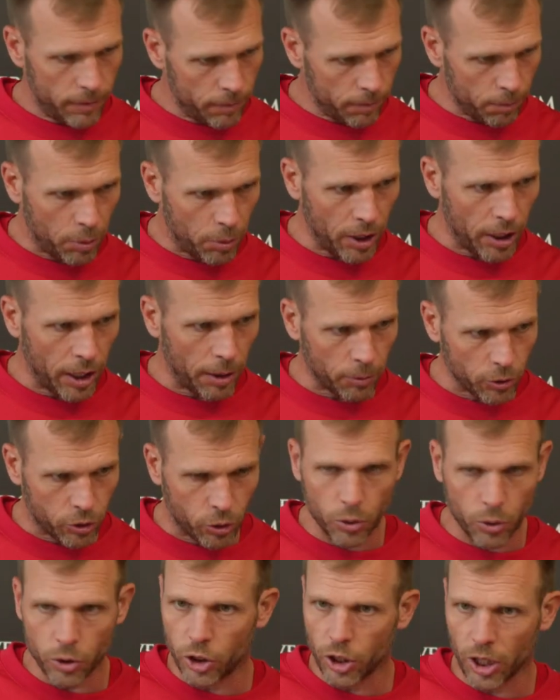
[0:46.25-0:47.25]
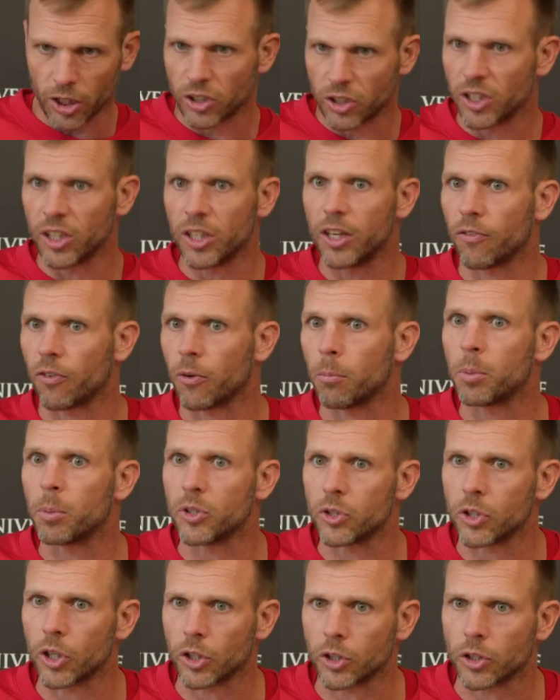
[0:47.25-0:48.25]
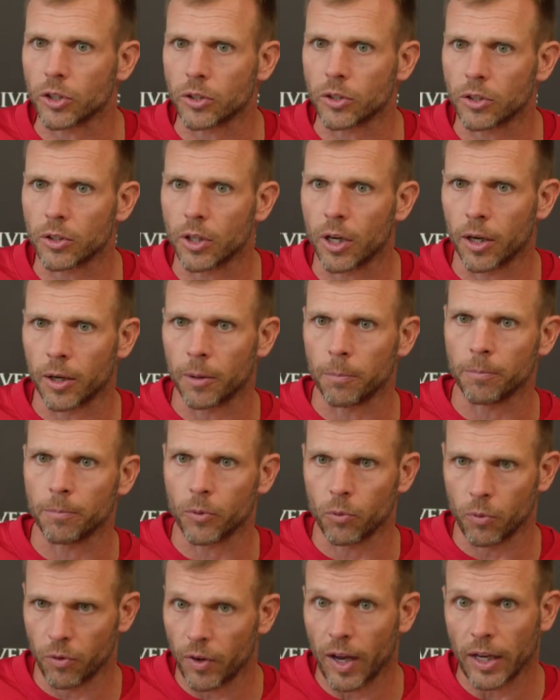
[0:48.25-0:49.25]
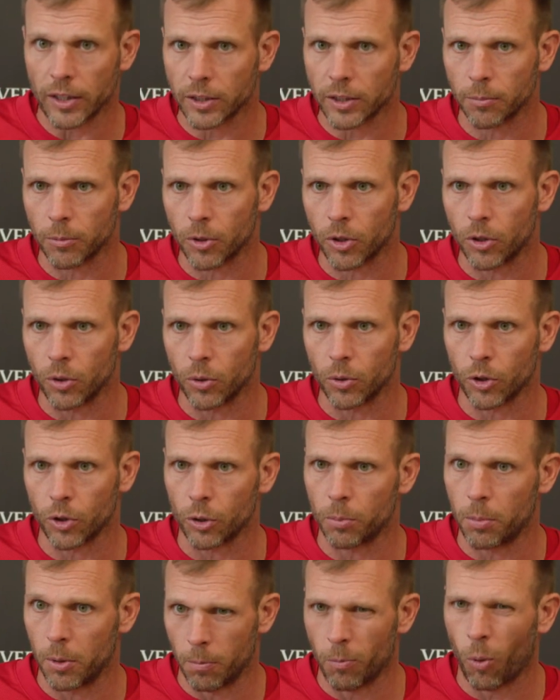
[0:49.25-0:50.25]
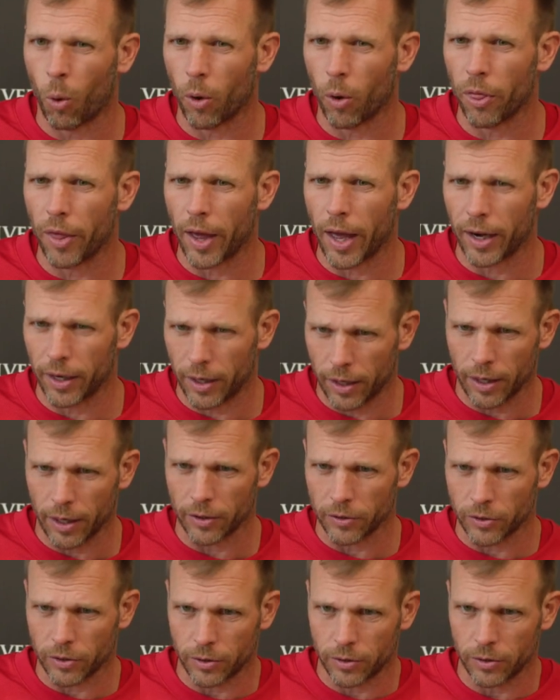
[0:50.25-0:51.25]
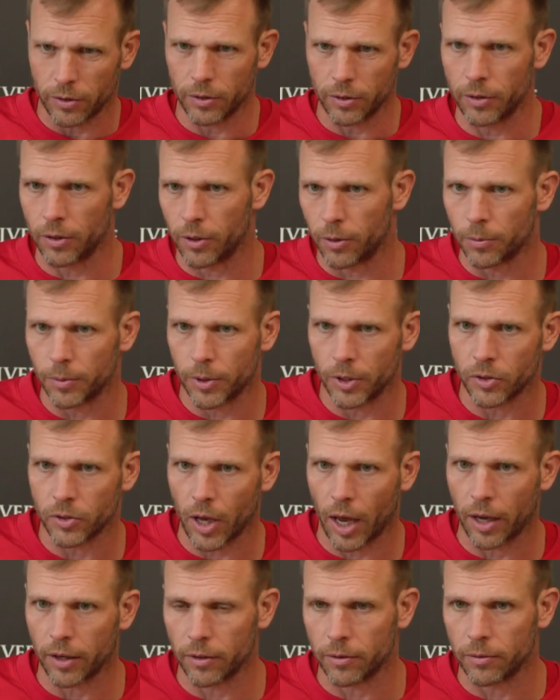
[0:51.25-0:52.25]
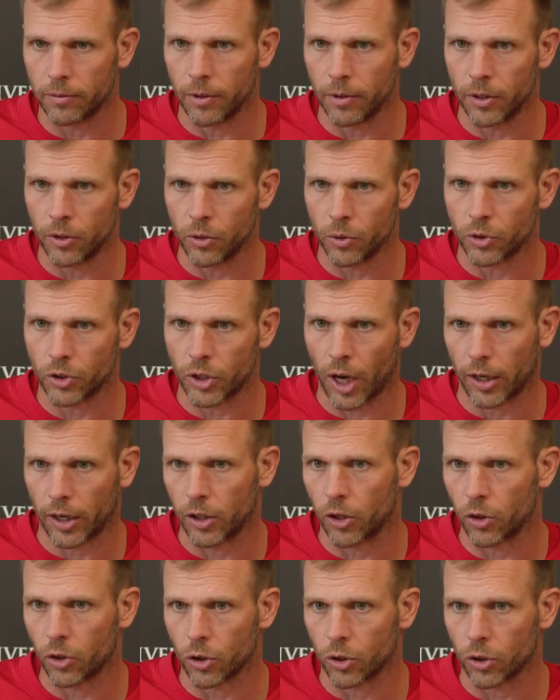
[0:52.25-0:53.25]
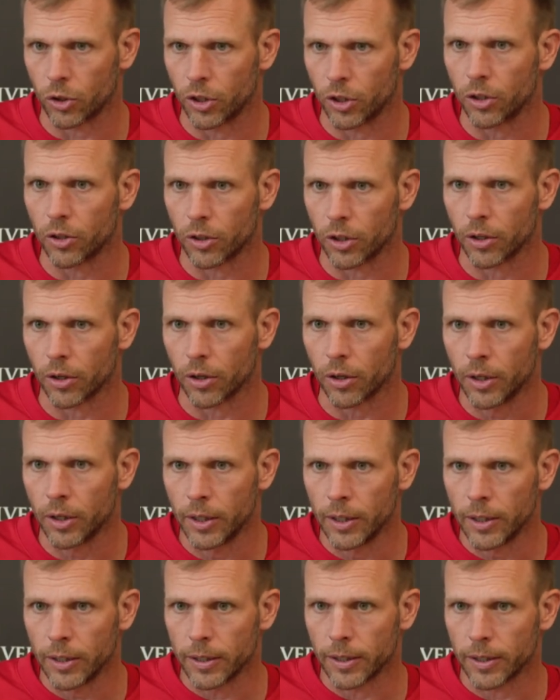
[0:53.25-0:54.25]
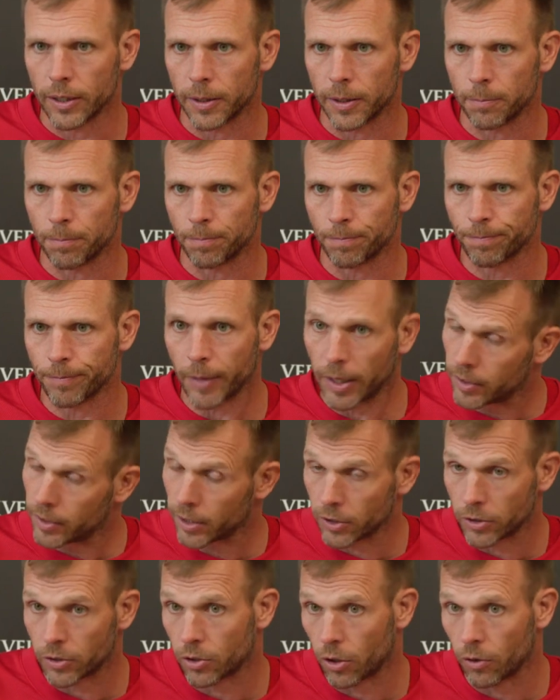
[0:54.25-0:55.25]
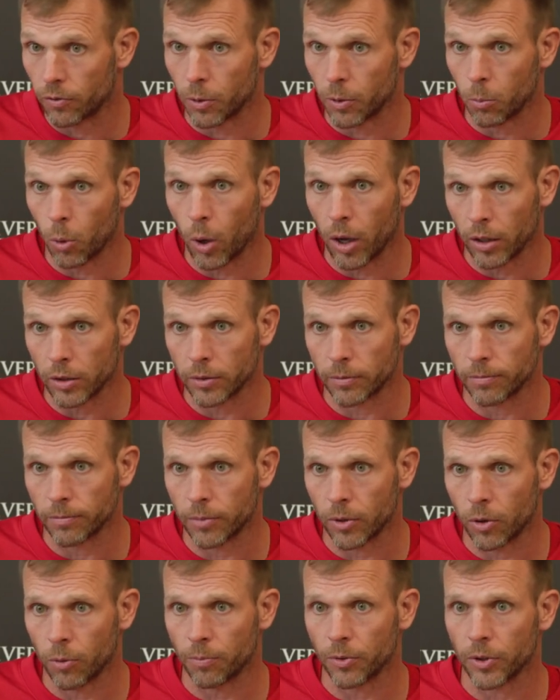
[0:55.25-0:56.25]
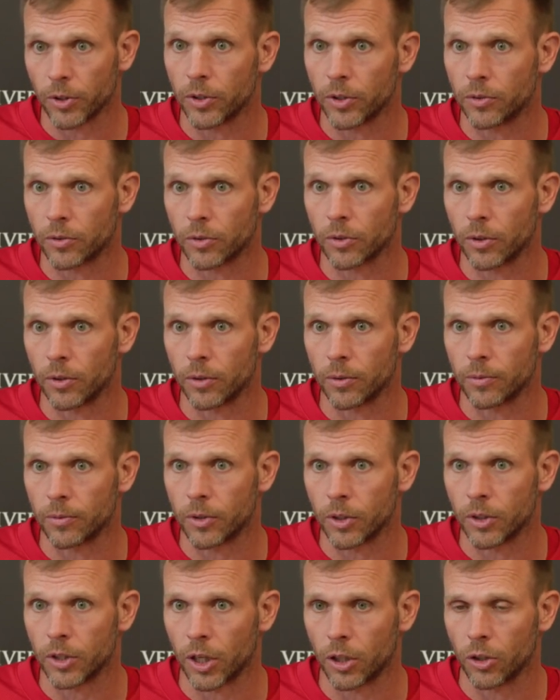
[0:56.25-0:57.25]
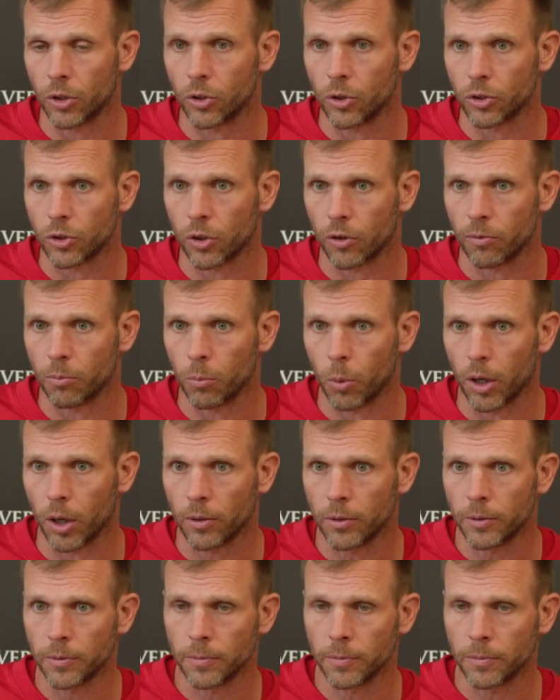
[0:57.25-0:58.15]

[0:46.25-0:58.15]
being able to adjust to different positions. Um, and we've asked him to do a little bit more of that as you know he's gotten into his second and third year here. Um, I think it's served him well, and hopefully it's going to continue to serve him well.